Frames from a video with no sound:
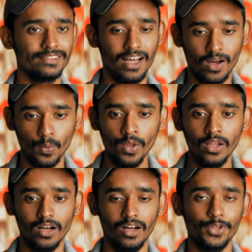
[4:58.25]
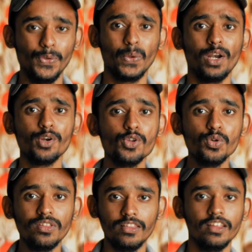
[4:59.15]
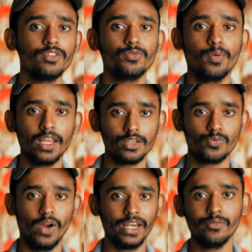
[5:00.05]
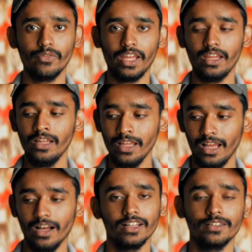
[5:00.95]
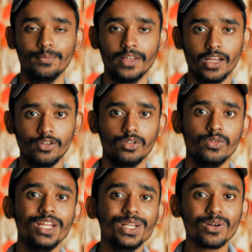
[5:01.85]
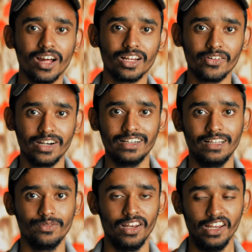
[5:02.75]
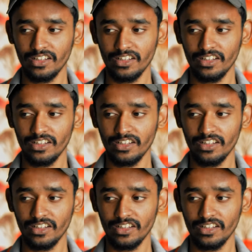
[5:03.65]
Now you cannot use this footage right away because you need to color grade it as well, and